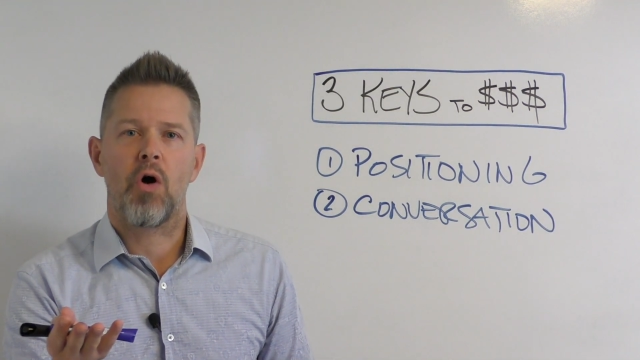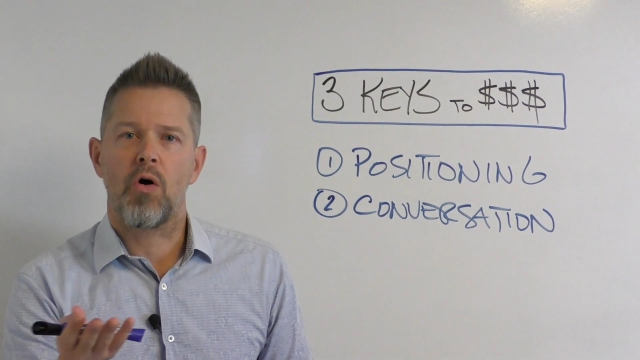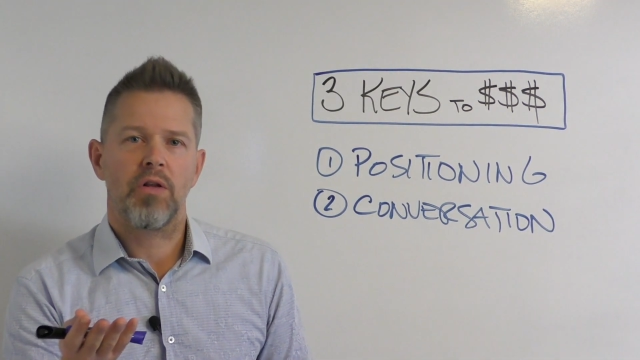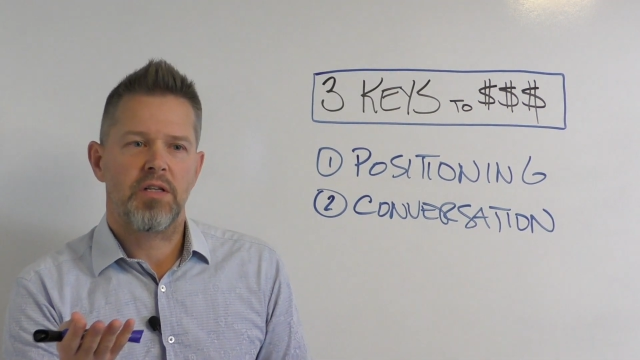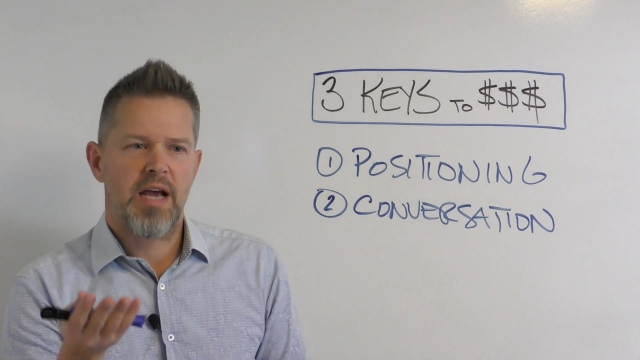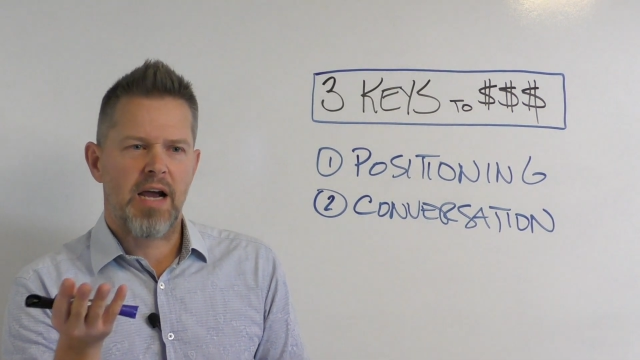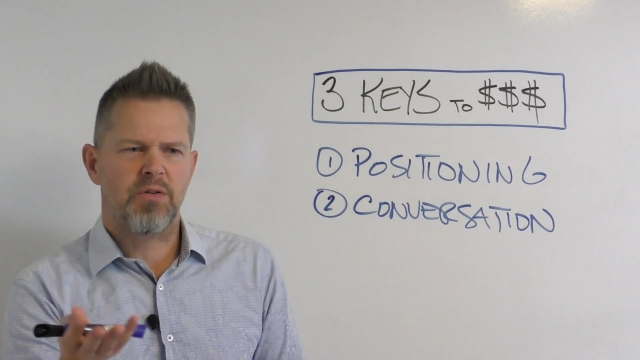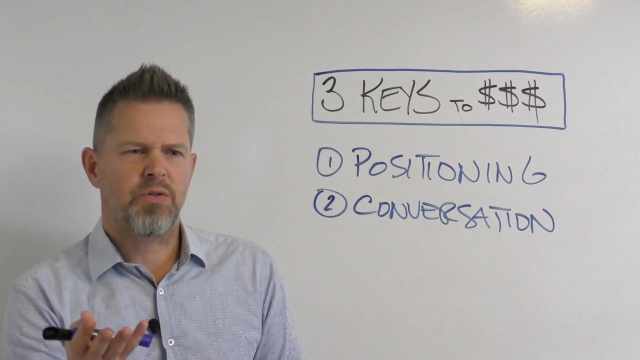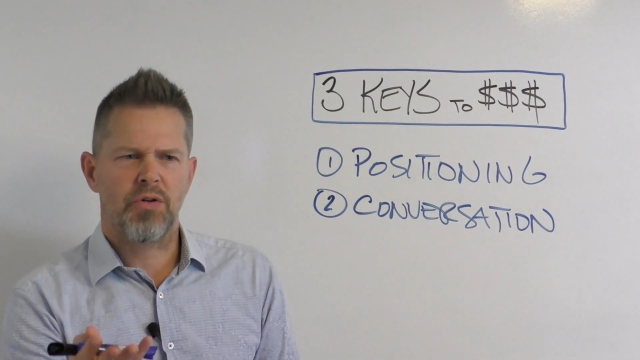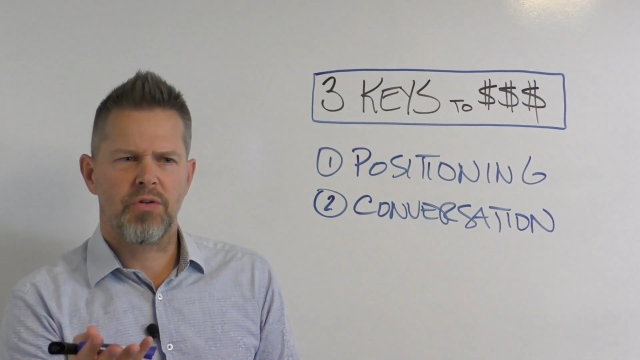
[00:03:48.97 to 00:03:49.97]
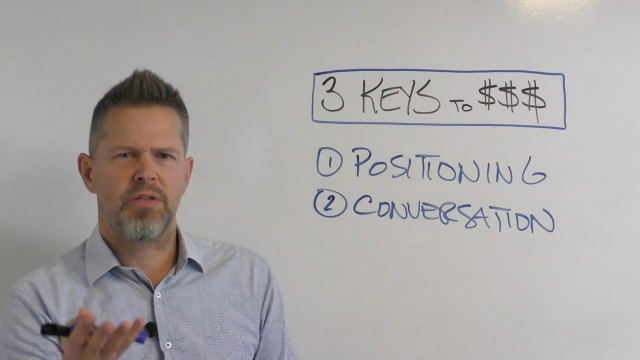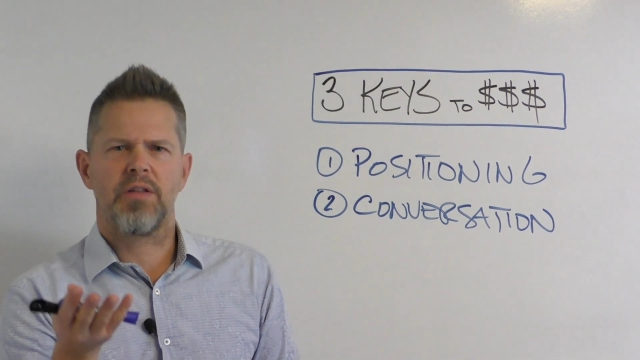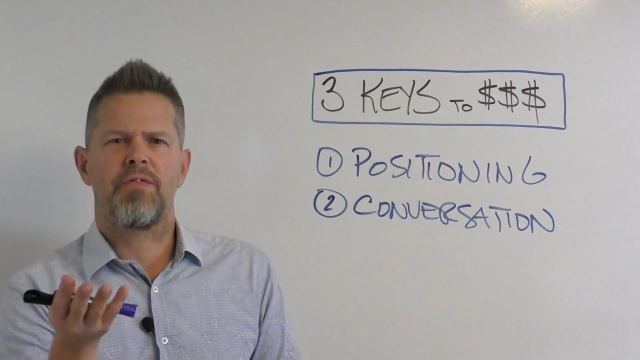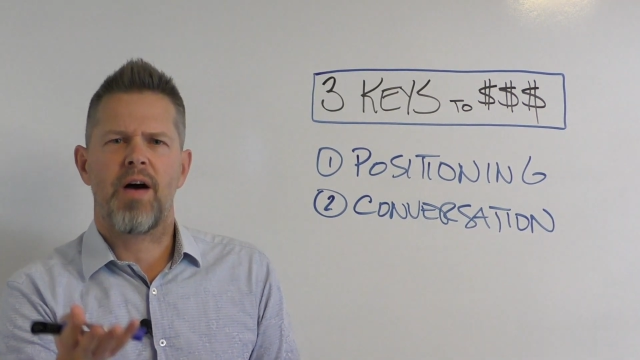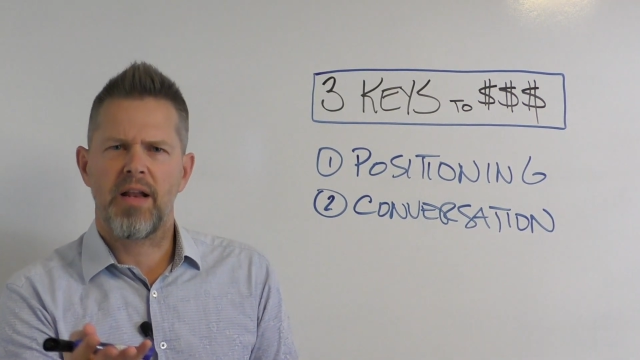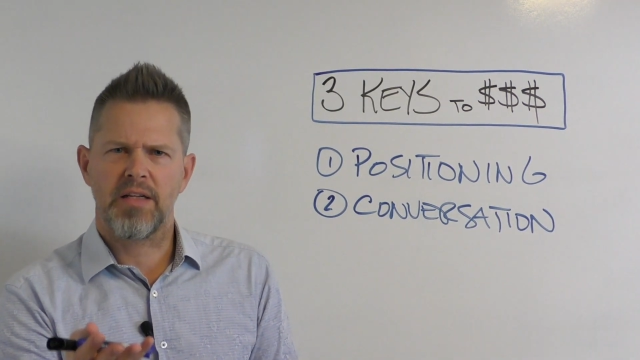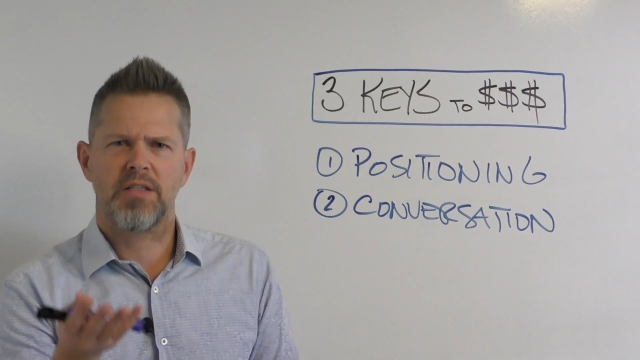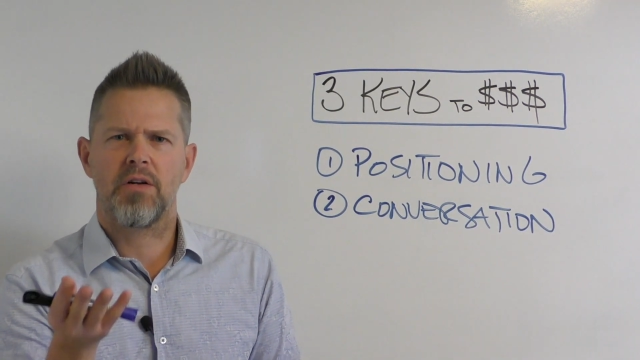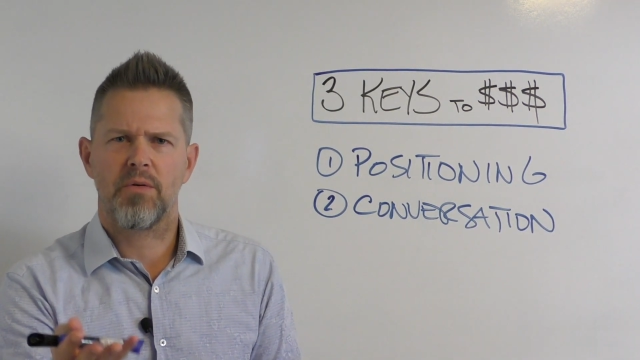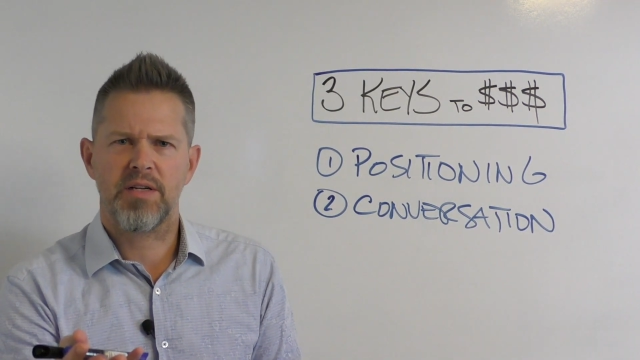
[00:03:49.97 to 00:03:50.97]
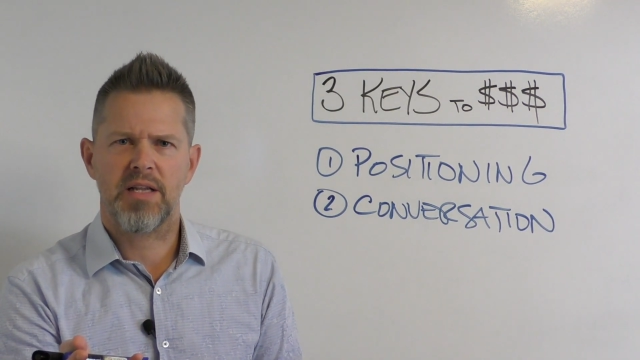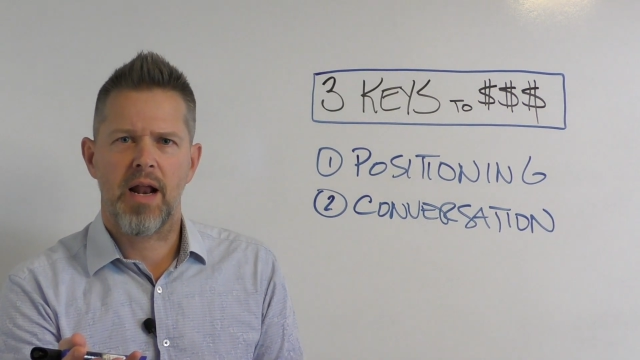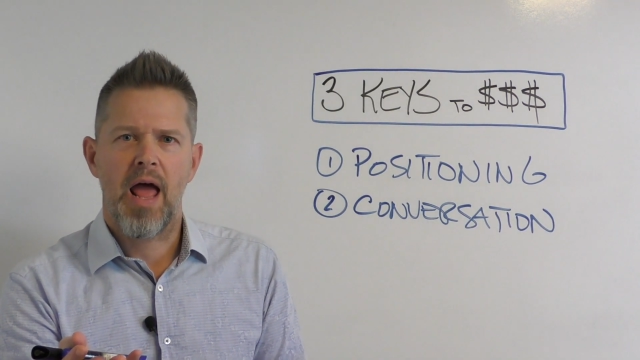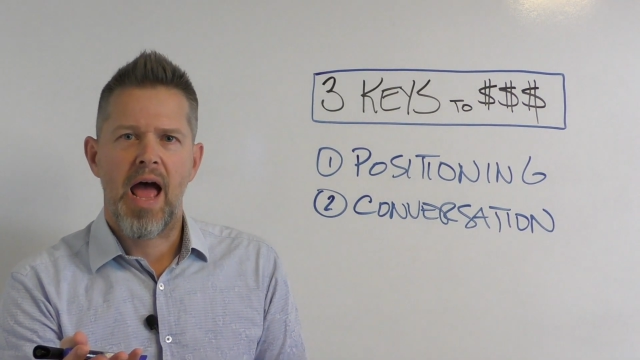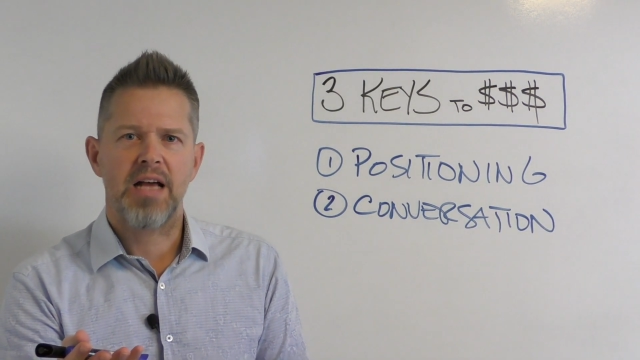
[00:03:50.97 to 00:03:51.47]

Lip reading: all the tax returns and the filings and all the rest of that,